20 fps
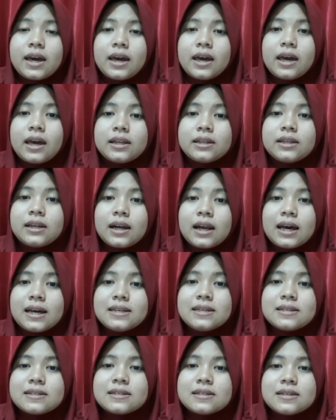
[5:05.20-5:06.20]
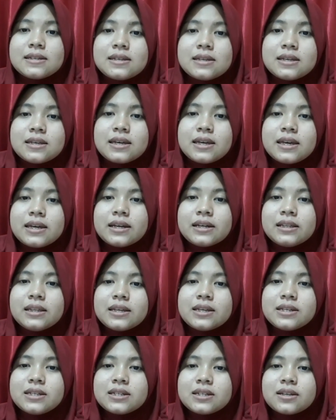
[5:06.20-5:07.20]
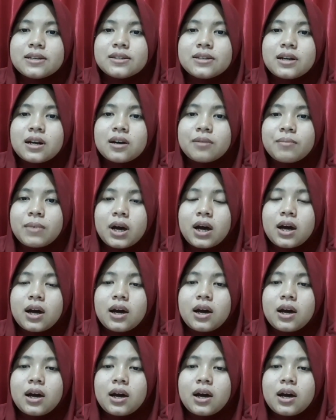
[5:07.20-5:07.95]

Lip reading: And the last, English drama.